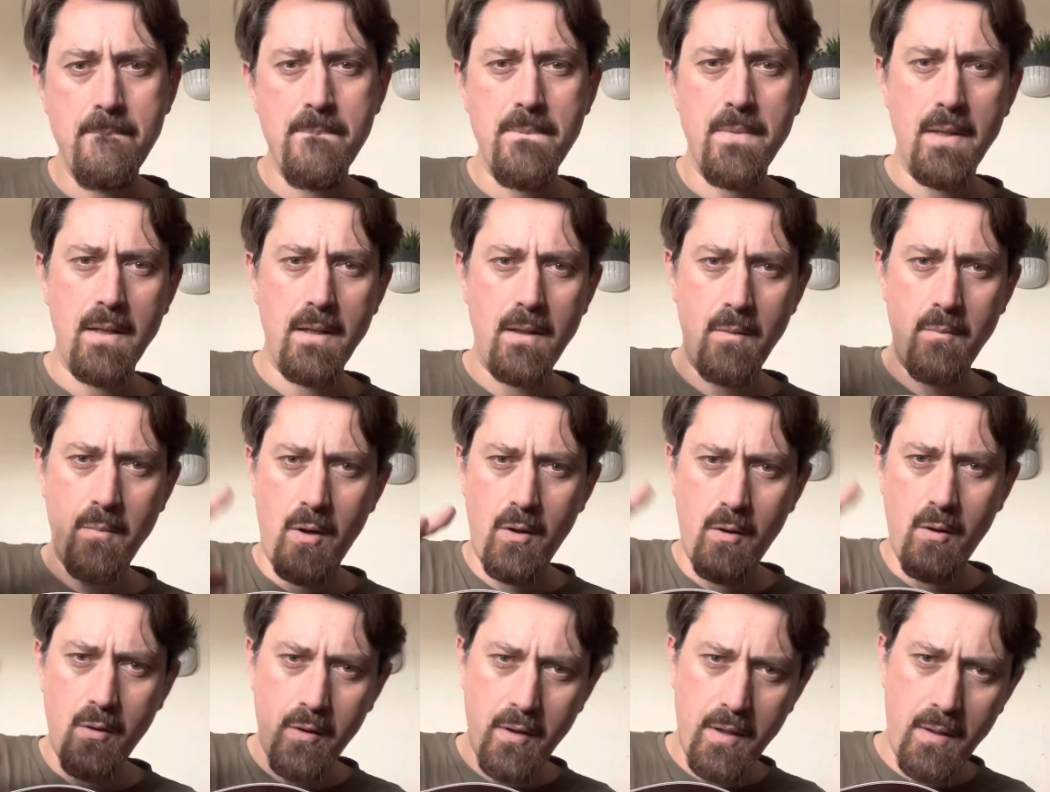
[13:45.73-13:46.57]
little
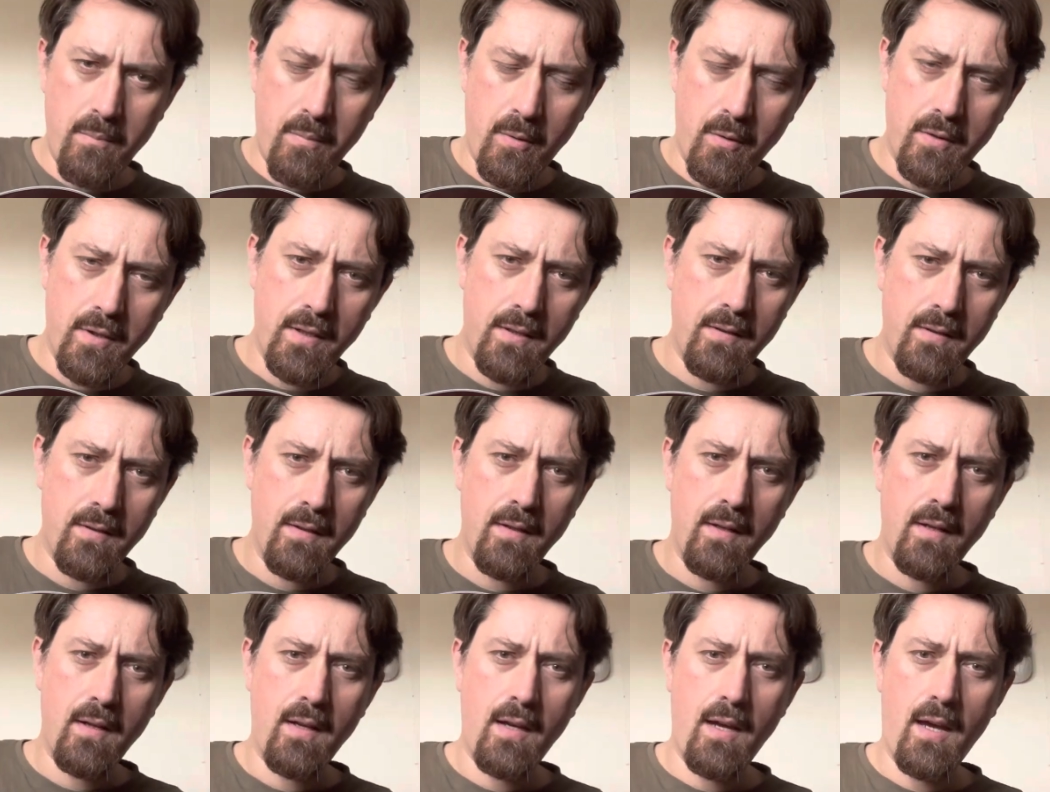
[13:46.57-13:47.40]
mahogany bodied
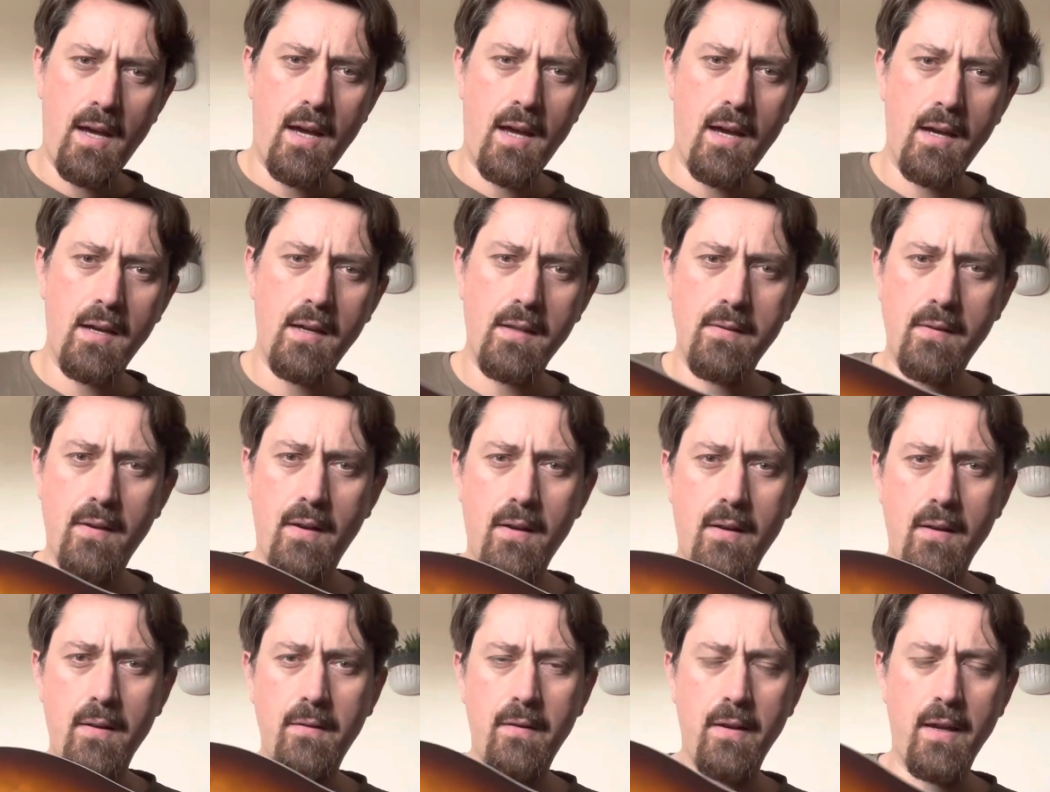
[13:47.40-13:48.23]

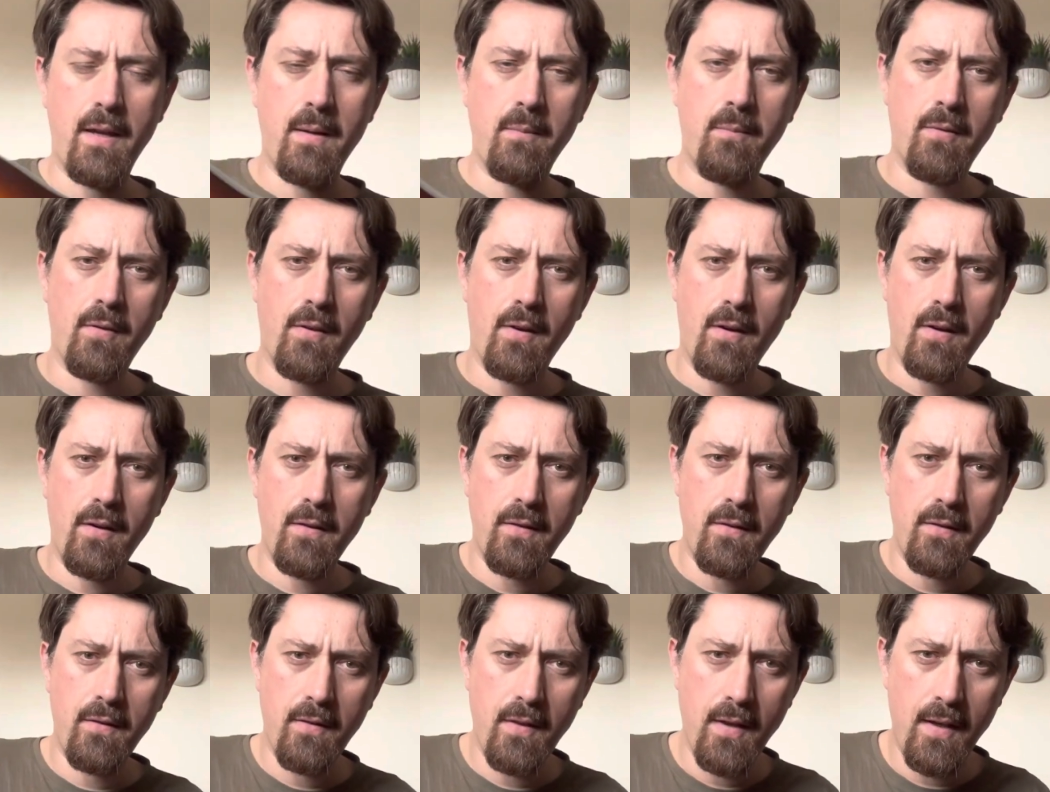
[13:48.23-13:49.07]
guitar, same
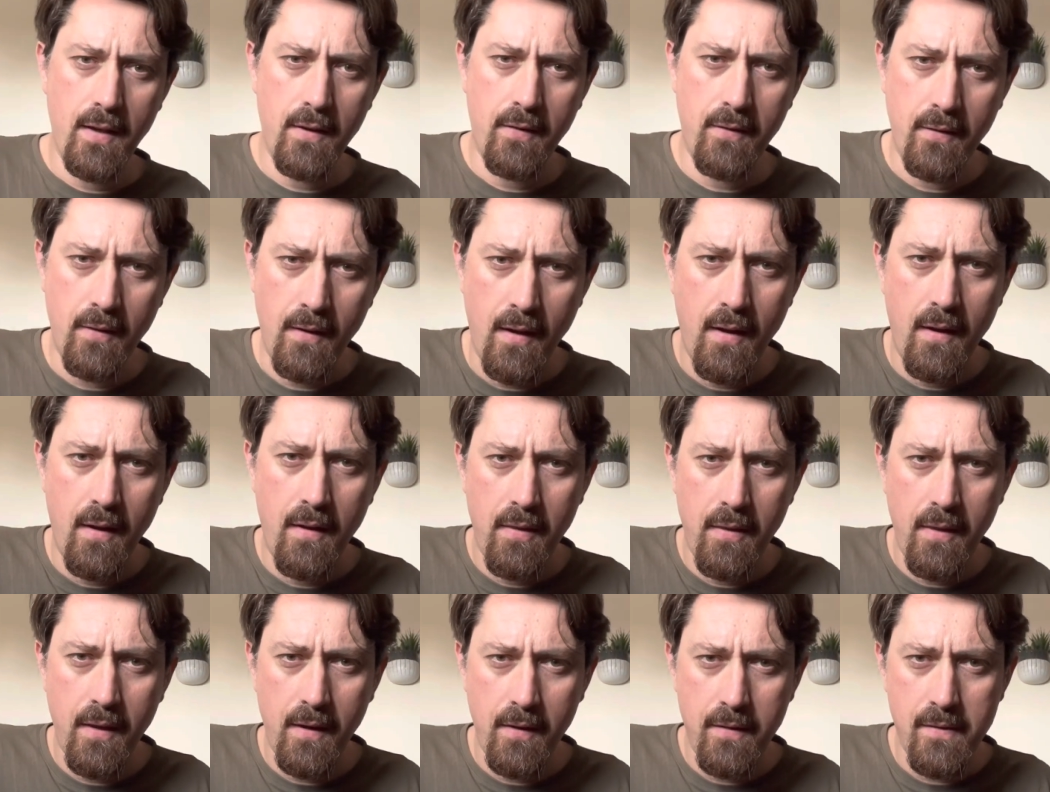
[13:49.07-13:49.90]
size as this.
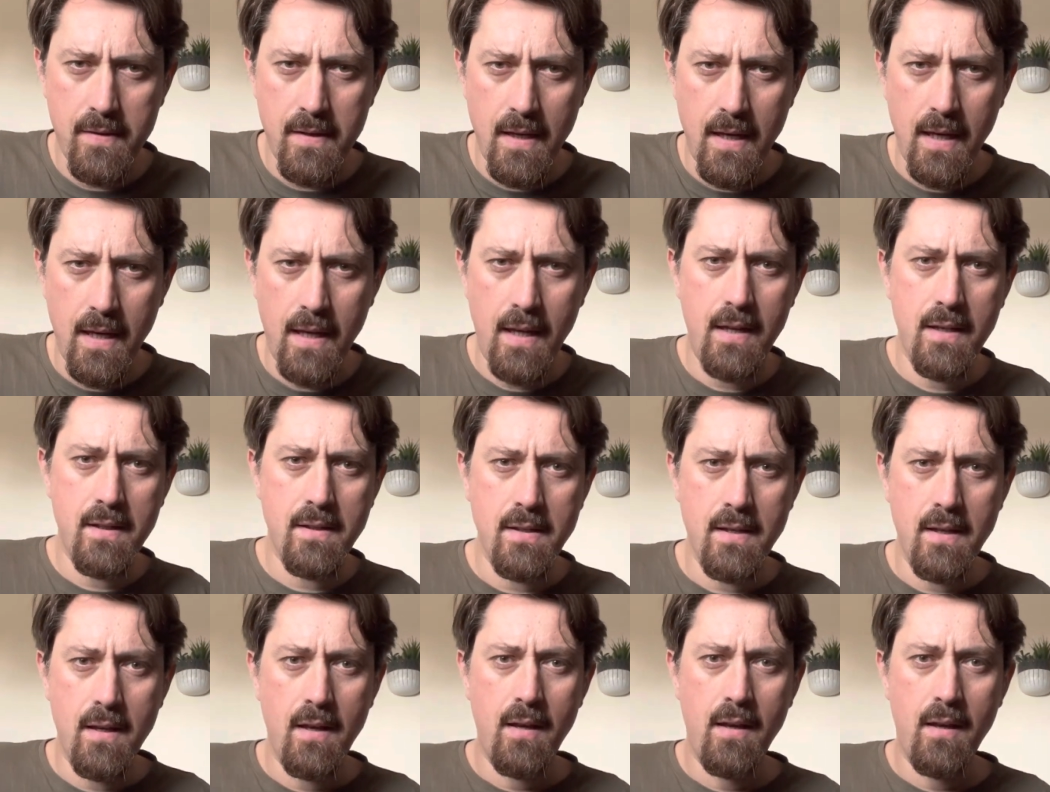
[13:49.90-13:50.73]
This
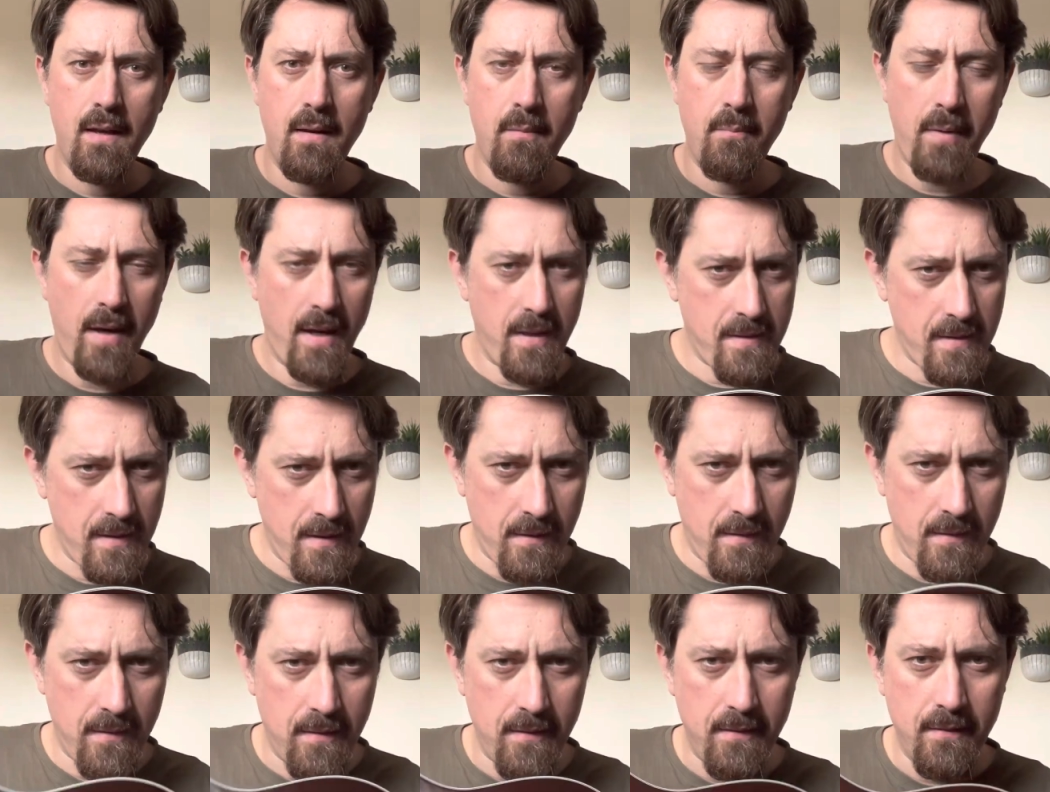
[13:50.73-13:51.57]
is
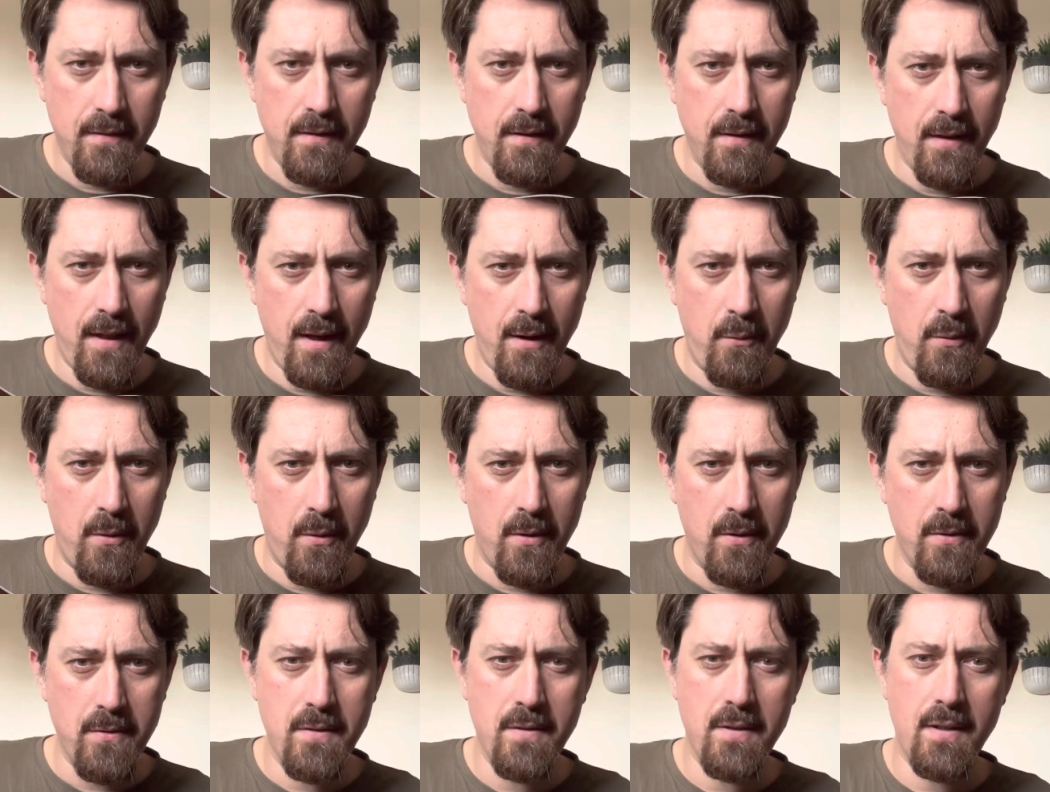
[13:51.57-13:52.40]
better than that
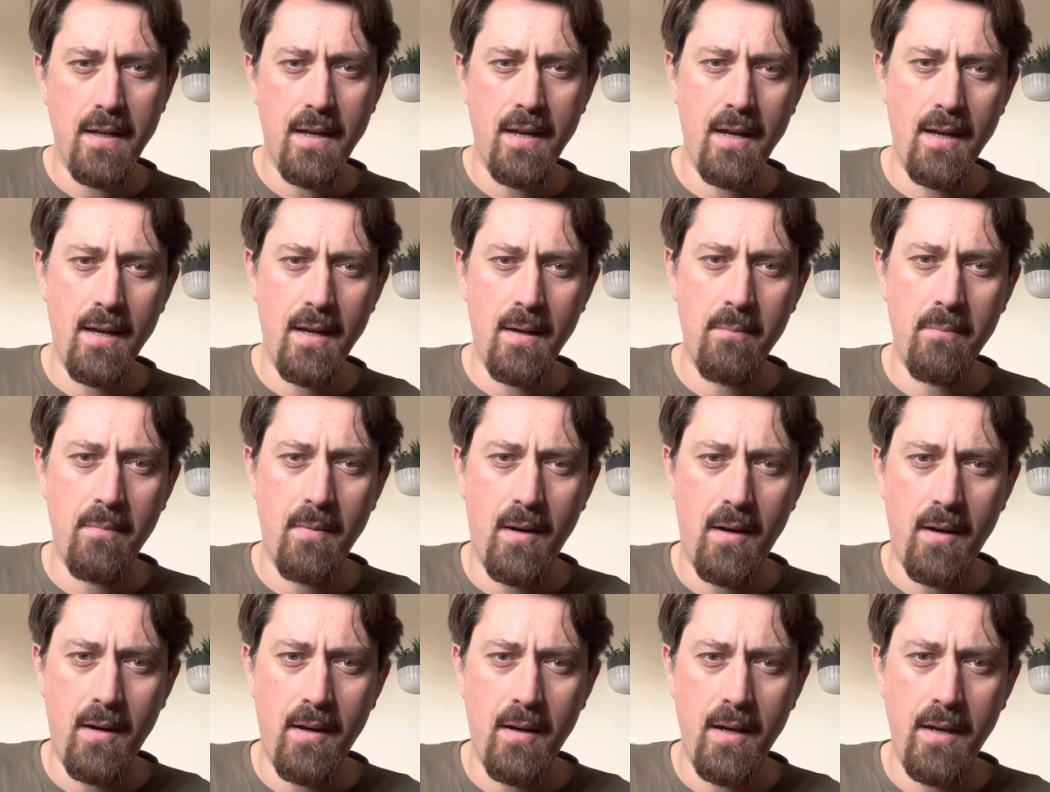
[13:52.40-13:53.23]
was.
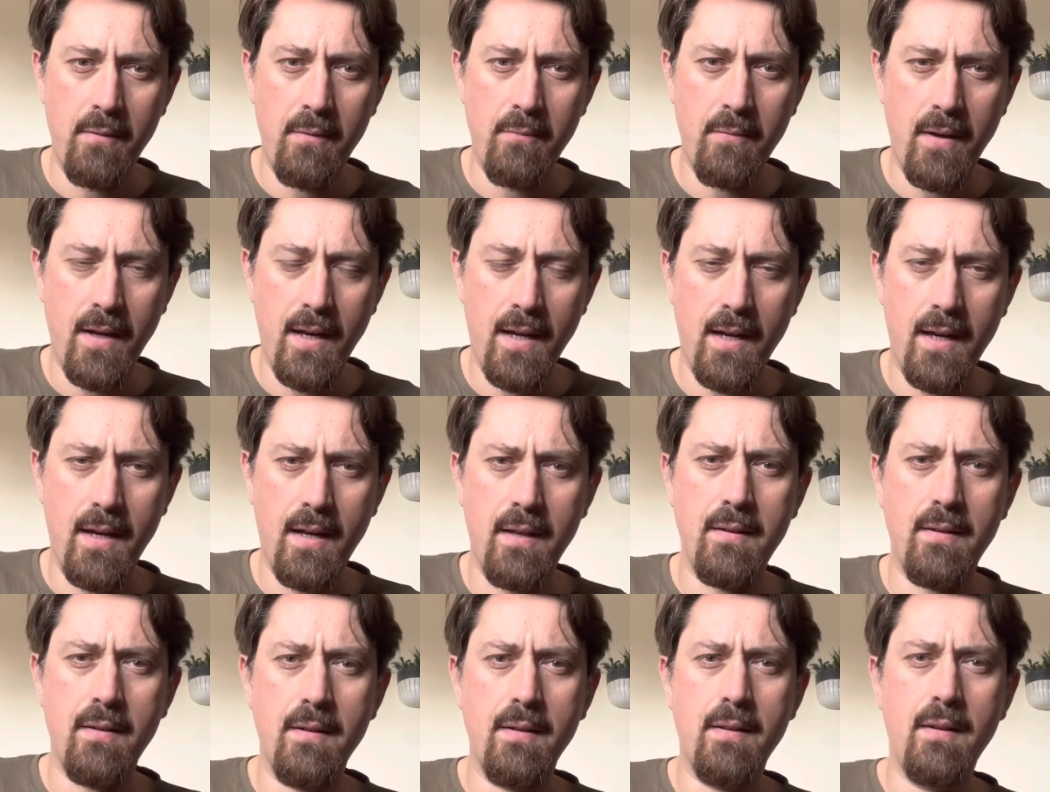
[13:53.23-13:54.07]
I've had